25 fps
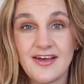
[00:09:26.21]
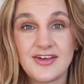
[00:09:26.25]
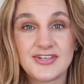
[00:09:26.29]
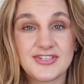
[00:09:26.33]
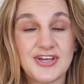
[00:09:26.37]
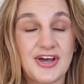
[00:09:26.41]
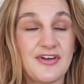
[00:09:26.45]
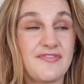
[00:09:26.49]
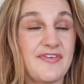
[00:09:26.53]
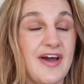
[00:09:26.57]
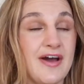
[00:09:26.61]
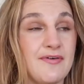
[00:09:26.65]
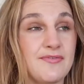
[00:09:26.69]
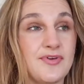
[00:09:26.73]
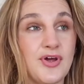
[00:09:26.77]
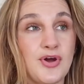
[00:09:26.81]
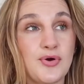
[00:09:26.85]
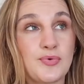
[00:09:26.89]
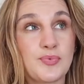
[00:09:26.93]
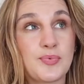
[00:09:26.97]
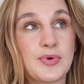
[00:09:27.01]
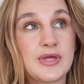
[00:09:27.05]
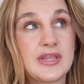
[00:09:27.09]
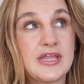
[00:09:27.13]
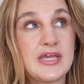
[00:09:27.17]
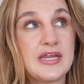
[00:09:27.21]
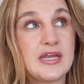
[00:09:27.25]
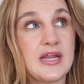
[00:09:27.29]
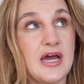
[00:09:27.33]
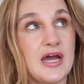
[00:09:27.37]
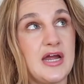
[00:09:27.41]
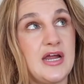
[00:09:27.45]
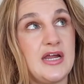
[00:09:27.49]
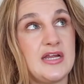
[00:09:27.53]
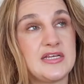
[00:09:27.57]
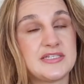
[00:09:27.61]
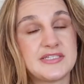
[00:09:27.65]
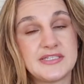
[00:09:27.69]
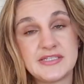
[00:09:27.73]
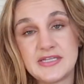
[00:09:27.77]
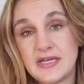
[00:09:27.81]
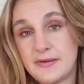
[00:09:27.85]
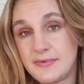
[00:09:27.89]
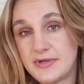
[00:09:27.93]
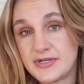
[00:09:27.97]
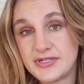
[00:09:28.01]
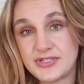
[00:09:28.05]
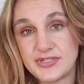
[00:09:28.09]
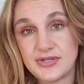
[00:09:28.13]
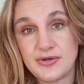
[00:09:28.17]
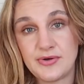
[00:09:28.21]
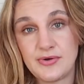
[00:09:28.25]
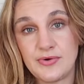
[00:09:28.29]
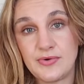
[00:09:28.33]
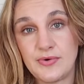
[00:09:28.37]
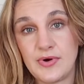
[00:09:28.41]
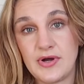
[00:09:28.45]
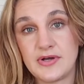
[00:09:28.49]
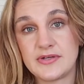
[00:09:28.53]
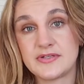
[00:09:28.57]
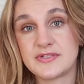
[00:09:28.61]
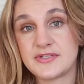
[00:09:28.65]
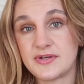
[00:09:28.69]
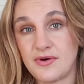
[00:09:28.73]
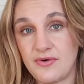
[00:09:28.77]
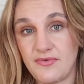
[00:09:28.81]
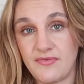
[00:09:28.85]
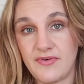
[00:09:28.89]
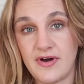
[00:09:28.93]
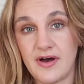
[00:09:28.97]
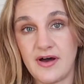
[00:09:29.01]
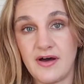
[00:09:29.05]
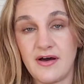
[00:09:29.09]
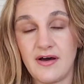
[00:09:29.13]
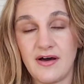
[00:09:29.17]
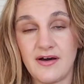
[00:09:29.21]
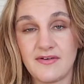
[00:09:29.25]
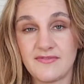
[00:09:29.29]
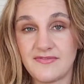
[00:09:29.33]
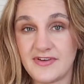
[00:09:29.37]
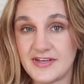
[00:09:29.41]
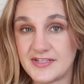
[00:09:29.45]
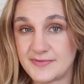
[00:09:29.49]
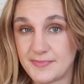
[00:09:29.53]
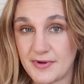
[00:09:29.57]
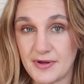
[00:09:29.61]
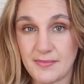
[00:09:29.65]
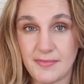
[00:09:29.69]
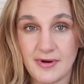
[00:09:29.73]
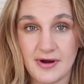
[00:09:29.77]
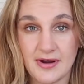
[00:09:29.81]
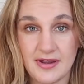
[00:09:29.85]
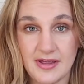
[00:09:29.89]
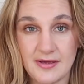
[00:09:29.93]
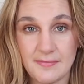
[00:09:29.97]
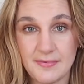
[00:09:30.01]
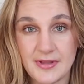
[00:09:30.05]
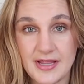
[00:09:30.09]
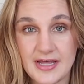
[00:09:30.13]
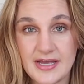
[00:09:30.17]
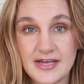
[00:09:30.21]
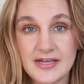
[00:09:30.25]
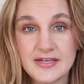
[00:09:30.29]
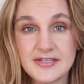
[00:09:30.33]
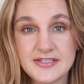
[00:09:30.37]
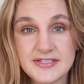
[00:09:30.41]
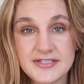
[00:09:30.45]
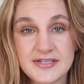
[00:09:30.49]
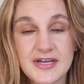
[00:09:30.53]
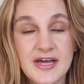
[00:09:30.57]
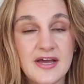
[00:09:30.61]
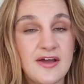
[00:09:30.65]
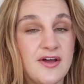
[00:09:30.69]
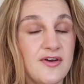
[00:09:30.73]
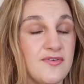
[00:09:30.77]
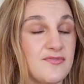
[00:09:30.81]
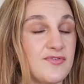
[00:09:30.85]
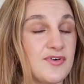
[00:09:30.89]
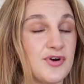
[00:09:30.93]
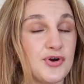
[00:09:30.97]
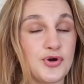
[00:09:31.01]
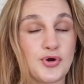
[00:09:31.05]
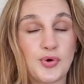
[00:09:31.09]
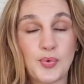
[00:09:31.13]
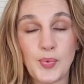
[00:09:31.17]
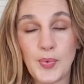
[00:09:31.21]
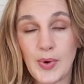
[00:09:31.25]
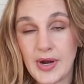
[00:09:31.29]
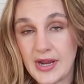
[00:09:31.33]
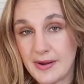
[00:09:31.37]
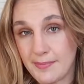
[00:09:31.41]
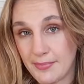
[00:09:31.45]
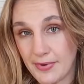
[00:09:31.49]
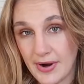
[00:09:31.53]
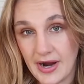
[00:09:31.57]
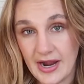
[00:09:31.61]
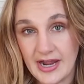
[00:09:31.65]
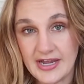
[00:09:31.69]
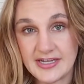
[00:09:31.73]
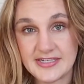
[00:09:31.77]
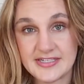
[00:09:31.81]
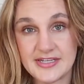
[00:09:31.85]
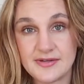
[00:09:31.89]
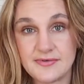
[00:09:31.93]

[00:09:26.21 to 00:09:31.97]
So I found a really nice CB2 sofa on Facebook Marketplace for a great price.